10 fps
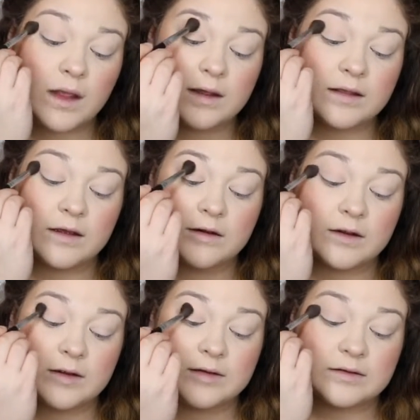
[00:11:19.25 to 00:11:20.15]
And there
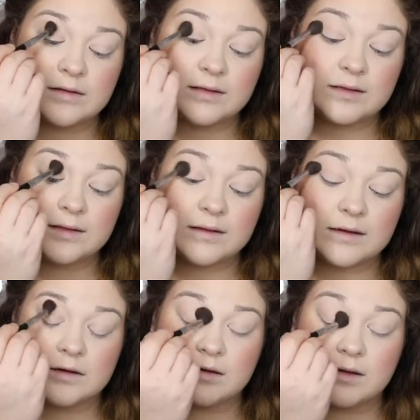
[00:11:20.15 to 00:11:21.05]
is
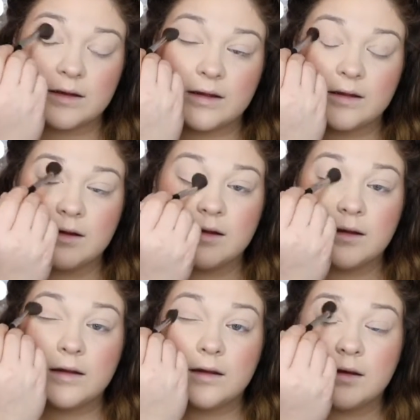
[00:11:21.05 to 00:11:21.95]
literally
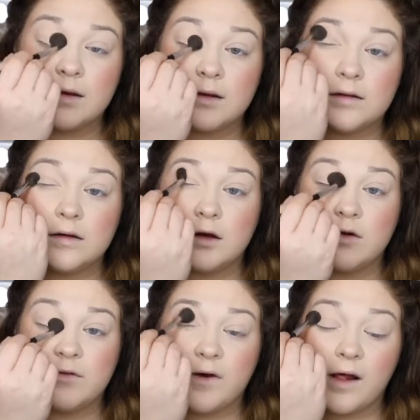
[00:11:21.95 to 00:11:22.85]

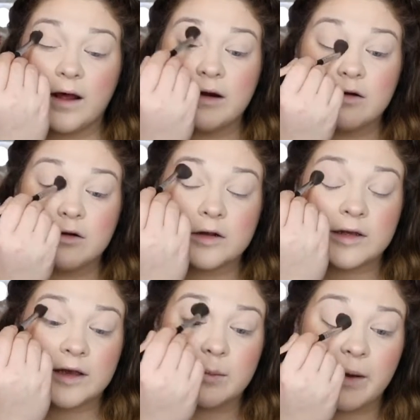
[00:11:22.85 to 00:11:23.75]
no fallout or
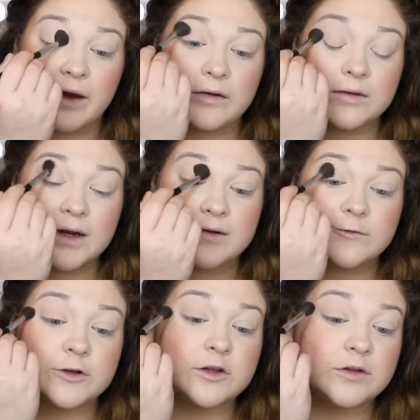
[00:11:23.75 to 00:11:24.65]
kickback
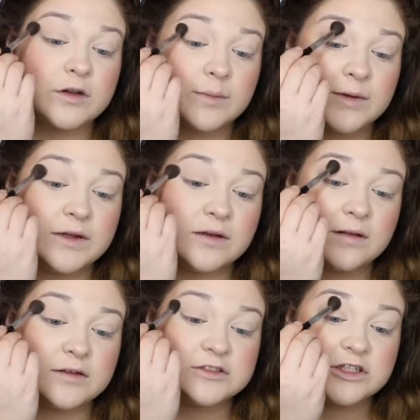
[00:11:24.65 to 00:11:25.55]
whenever you dip into
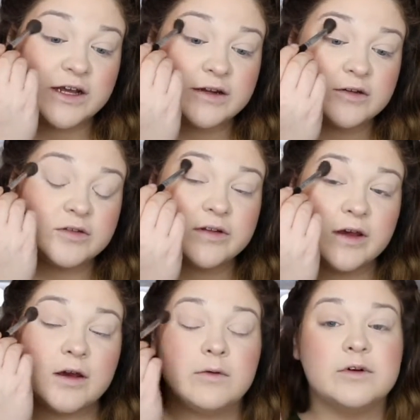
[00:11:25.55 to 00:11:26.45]
these shadows,
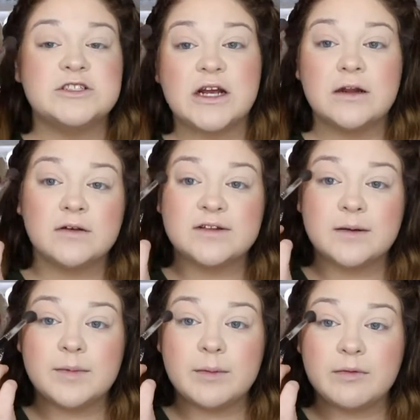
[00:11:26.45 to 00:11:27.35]
which I know
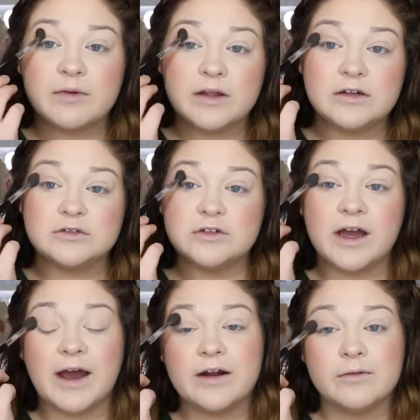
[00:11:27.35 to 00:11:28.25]
some people really enjoy.
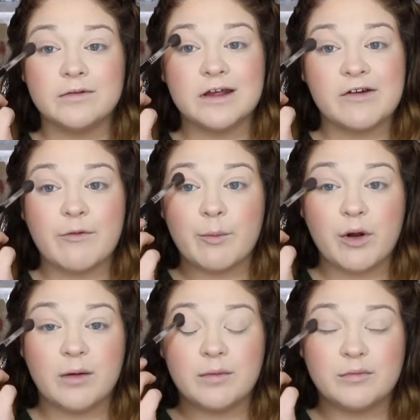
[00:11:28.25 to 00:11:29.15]
I don't really have a
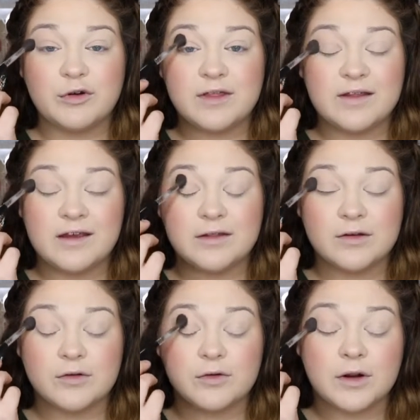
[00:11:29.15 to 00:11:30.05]
problem with
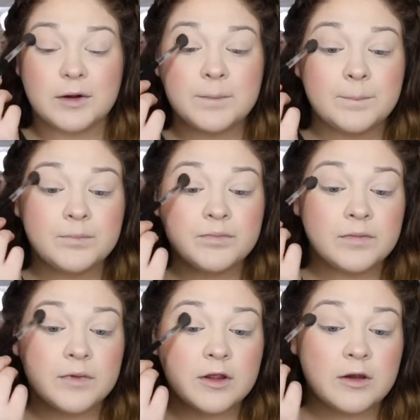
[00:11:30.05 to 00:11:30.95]
either or,
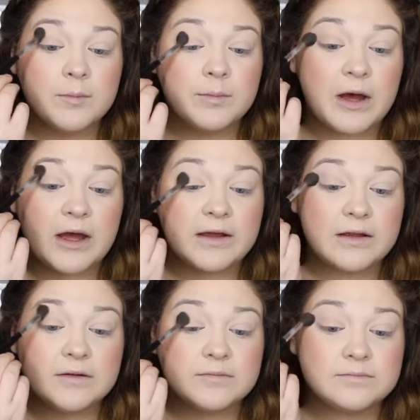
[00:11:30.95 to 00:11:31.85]
but